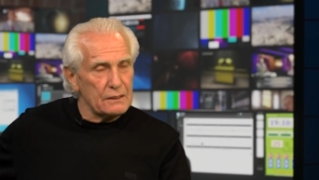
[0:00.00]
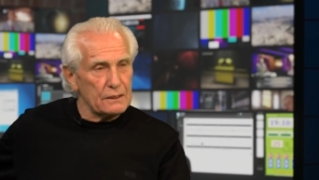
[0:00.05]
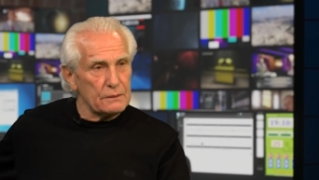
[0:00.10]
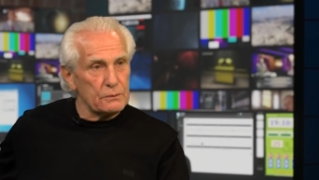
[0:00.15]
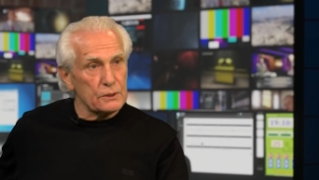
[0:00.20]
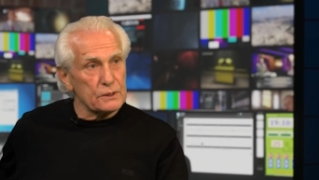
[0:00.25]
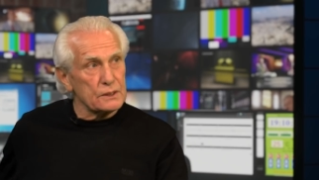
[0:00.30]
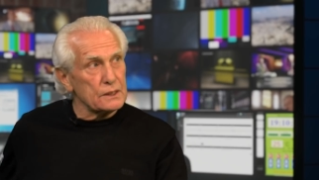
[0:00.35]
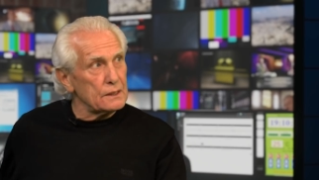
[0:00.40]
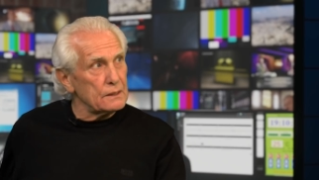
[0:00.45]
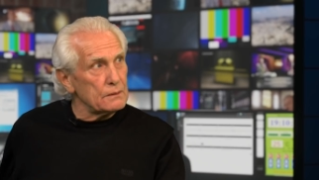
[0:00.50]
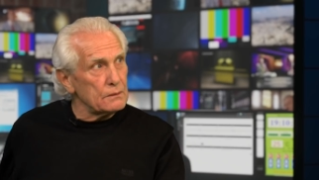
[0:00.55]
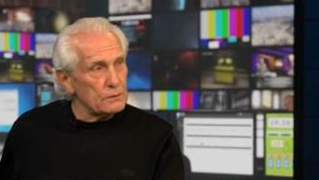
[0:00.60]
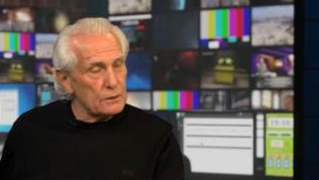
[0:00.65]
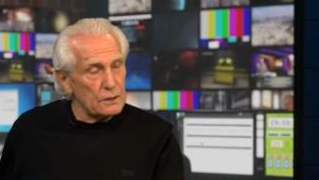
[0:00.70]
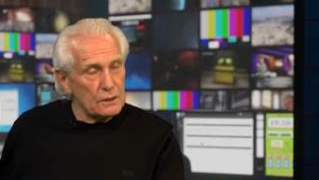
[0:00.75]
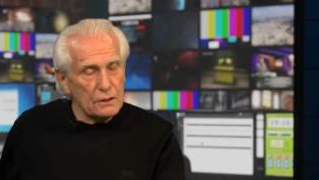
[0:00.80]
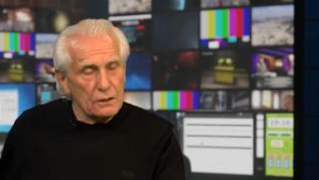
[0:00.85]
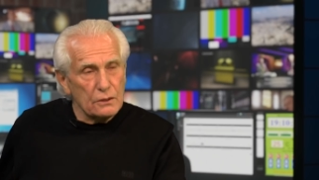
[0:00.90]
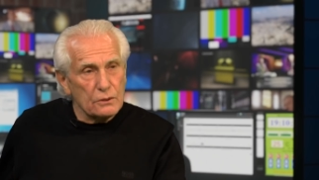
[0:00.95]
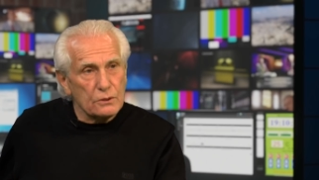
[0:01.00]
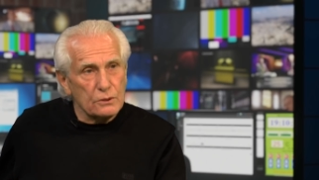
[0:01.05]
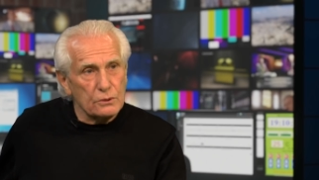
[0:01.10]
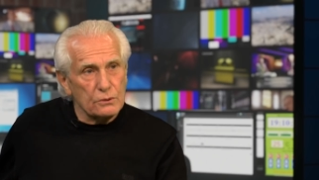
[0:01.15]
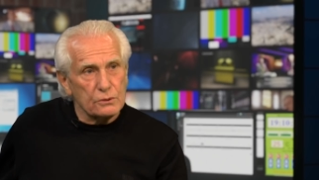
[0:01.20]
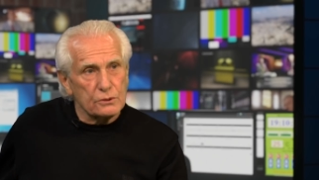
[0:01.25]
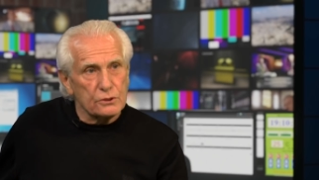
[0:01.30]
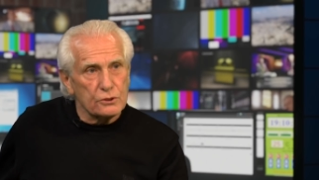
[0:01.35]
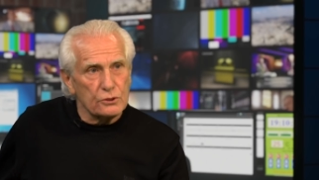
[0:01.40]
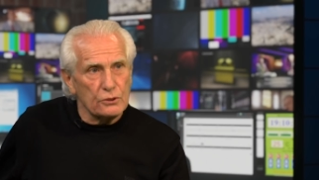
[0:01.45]
it was a, a
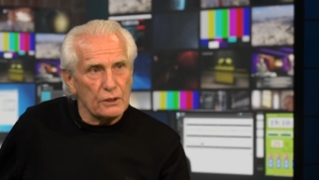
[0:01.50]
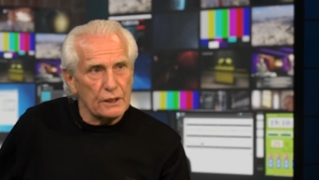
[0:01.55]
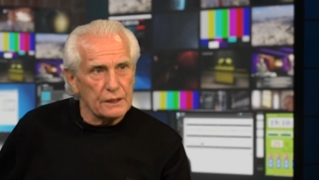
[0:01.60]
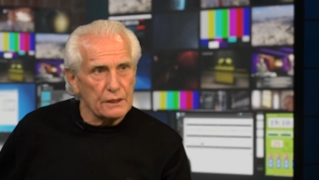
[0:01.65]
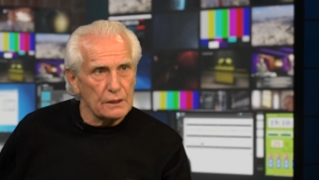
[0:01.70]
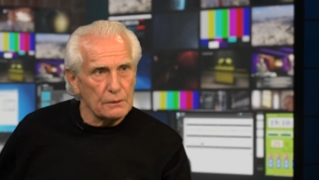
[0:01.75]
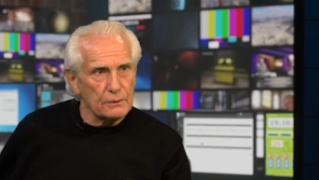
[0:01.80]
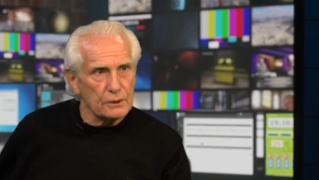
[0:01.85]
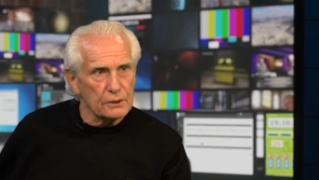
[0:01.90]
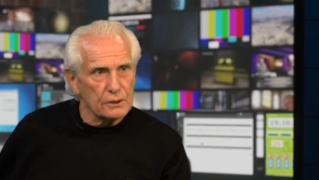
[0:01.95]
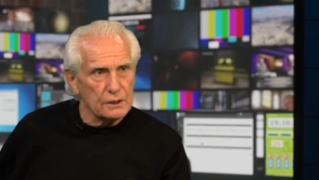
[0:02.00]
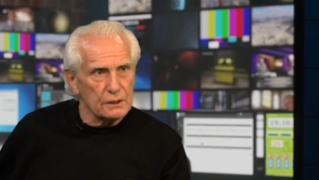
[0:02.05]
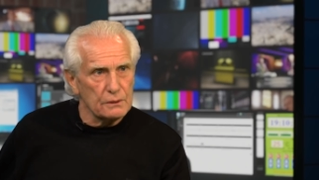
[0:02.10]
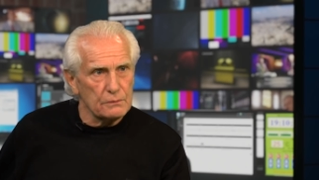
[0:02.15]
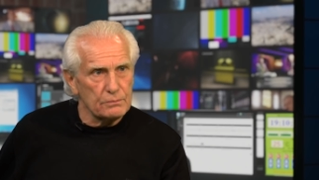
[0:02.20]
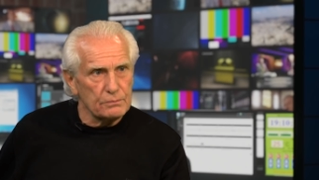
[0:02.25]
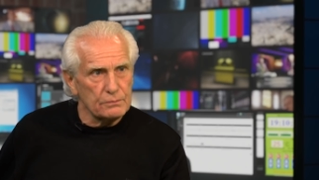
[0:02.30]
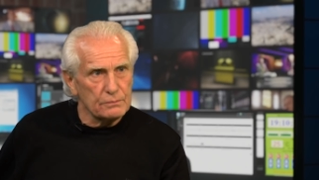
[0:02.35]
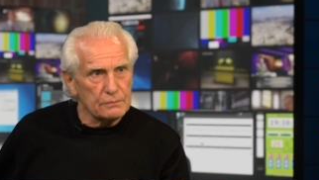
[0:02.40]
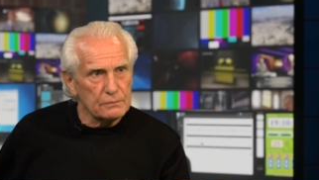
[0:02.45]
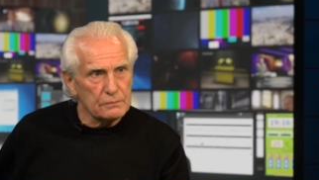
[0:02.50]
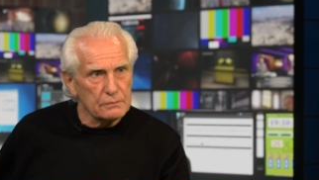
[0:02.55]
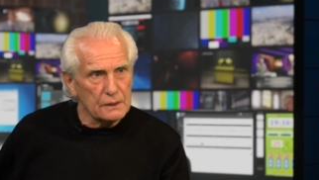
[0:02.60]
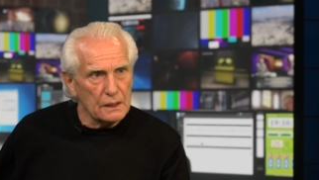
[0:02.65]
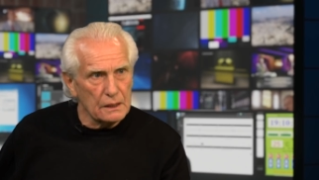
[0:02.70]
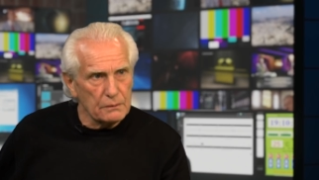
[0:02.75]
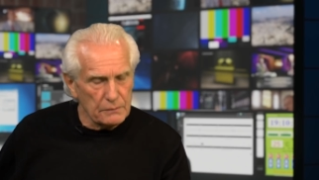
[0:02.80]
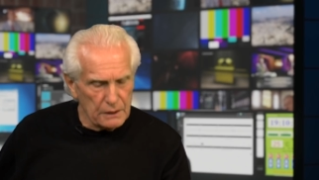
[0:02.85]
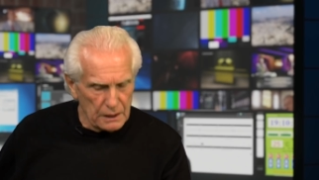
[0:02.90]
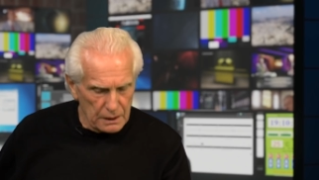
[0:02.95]
local trader, I'm not going to yeah.
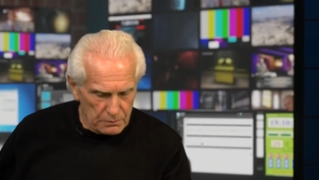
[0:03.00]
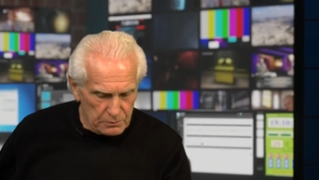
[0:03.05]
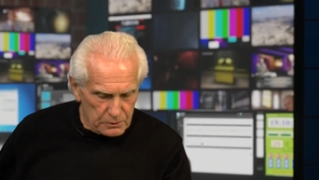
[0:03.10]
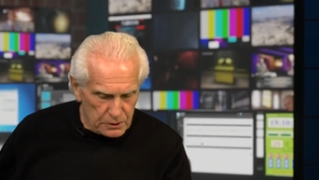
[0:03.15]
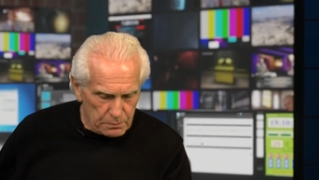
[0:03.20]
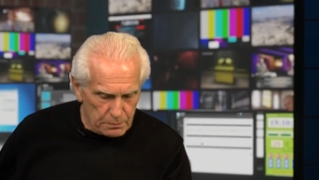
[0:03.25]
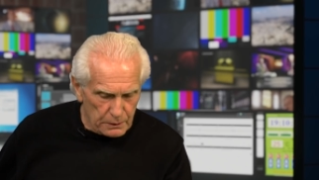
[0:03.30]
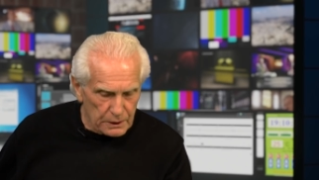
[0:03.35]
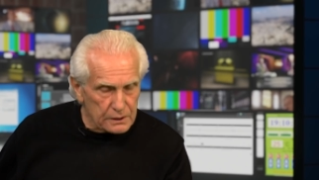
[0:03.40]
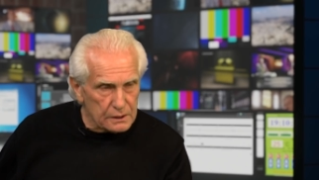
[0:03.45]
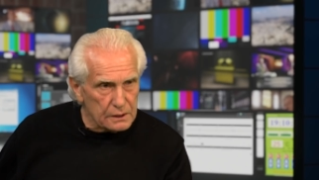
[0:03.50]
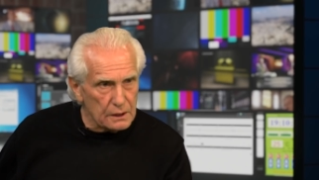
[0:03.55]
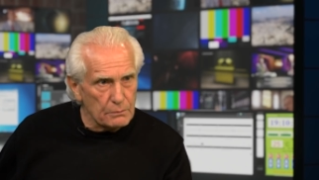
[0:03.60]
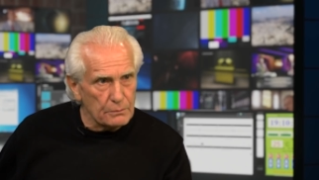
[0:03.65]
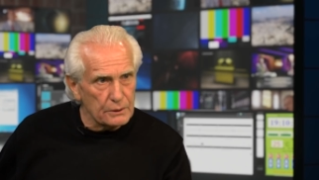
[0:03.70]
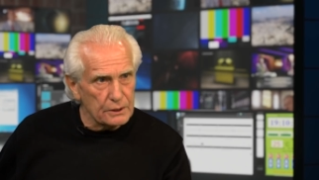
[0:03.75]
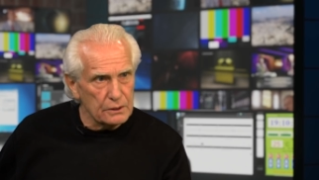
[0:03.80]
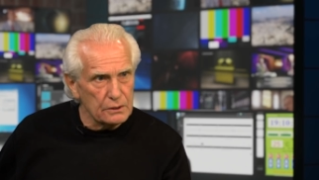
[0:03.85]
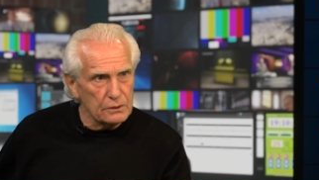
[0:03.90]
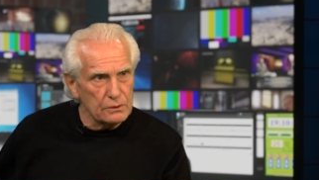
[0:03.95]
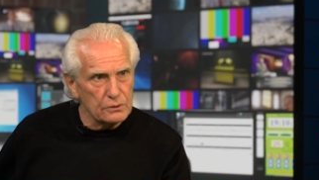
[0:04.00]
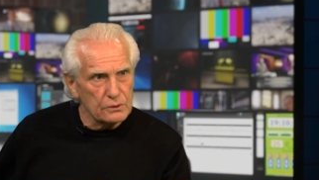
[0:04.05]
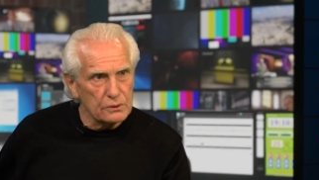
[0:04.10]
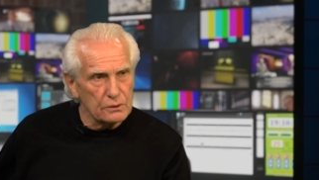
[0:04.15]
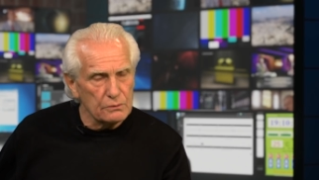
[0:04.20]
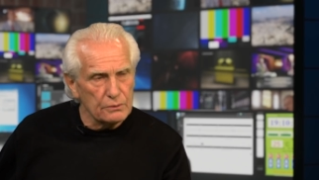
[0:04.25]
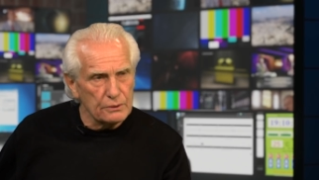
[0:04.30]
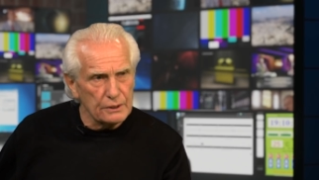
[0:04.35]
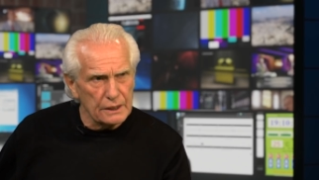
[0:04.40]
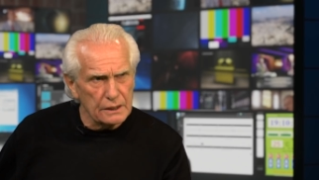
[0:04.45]
name names, but somebody who's,
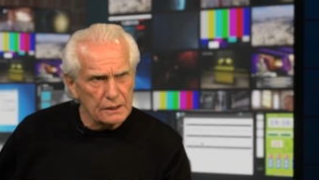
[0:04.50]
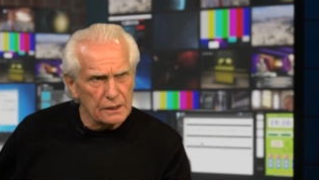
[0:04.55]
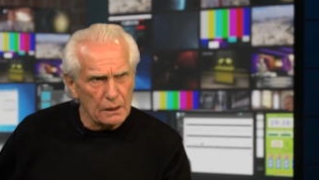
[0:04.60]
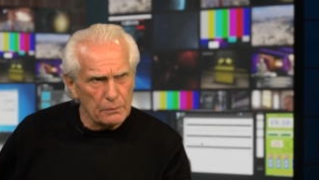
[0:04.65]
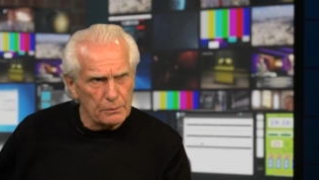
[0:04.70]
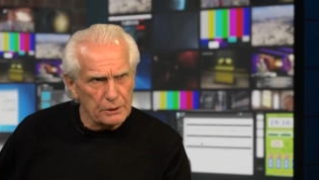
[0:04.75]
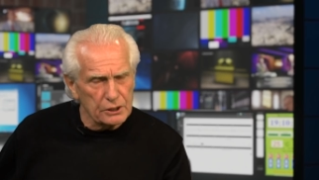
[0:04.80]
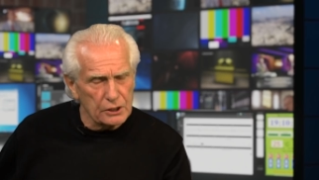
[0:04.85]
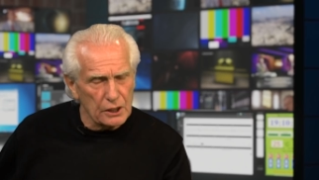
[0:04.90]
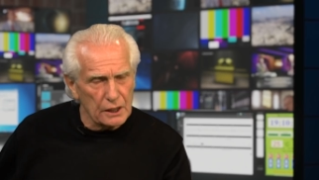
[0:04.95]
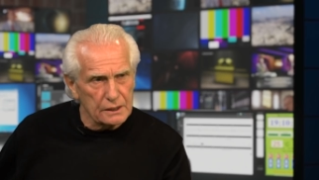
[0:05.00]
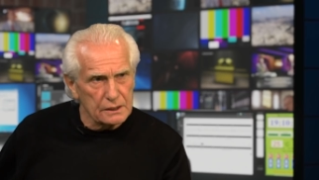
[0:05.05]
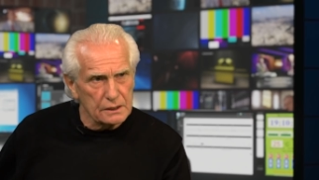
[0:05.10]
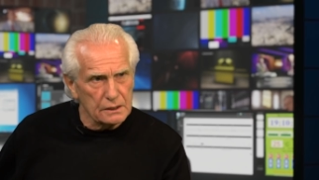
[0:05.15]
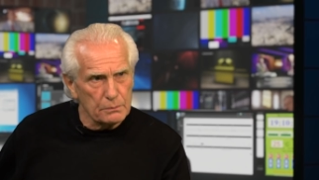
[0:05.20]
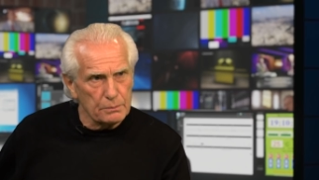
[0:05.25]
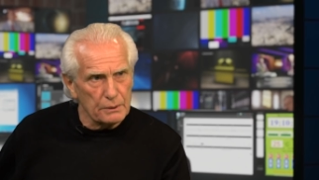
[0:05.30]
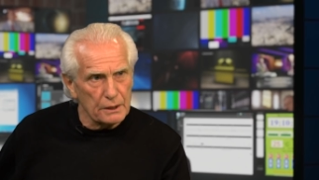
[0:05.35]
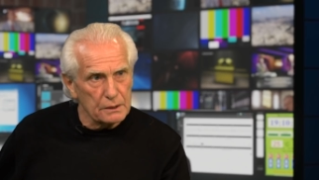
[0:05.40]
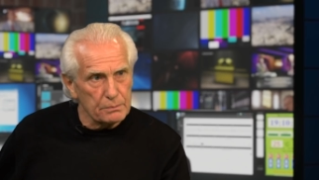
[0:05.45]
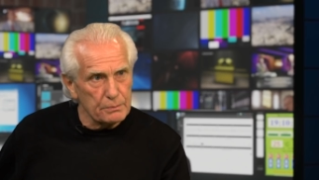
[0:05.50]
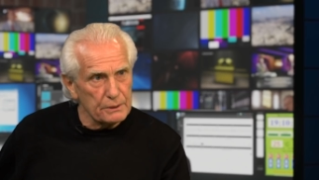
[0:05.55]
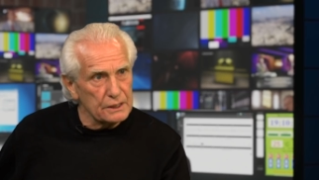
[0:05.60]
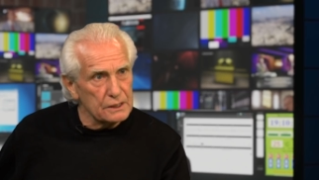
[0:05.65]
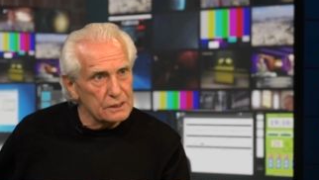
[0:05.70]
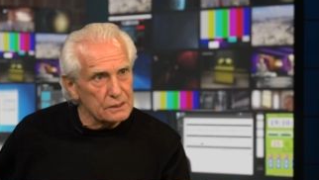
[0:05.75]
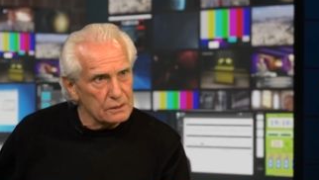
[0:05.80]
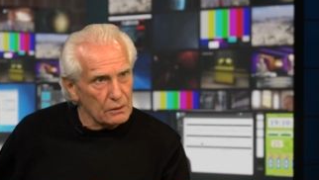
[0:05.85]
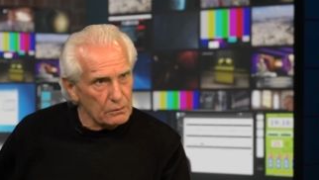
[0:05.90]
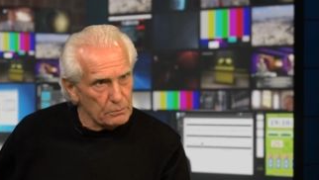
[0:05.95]
we had a couple of chats in the past, but he
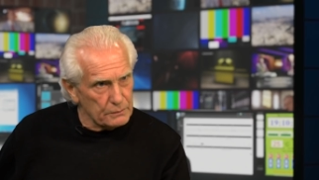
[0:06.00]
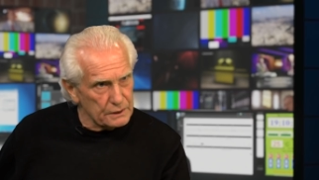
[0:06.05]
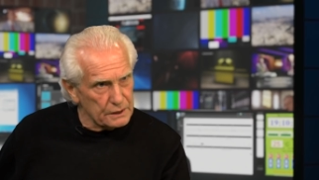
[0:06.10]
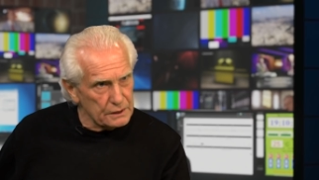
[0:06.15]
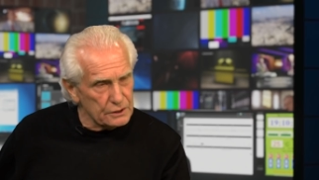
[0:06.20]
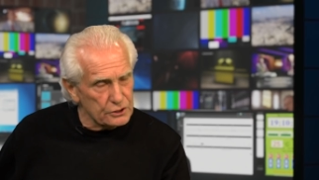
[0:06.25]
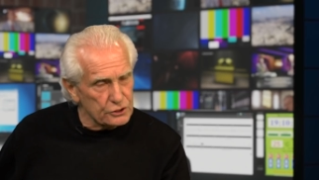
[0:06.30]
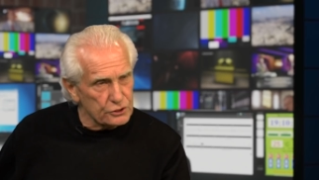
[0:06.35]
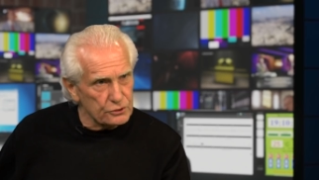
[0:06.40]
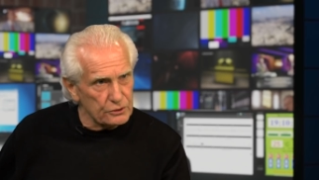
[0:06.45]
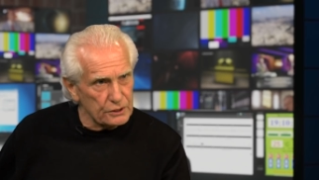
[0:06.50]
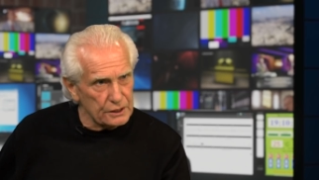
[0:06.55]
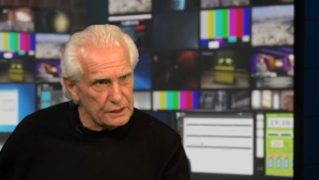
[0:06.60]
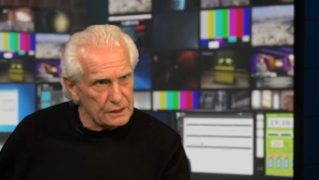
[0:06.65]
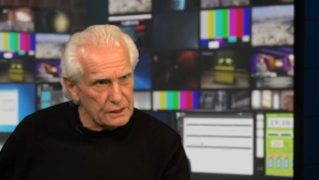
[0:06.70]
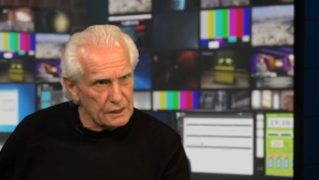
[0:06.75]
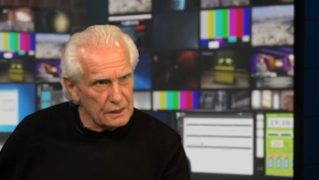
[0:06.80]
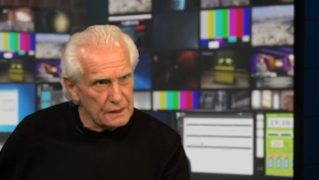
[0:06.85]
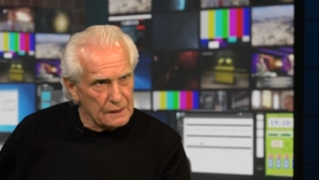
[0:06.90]
stopped me in the street.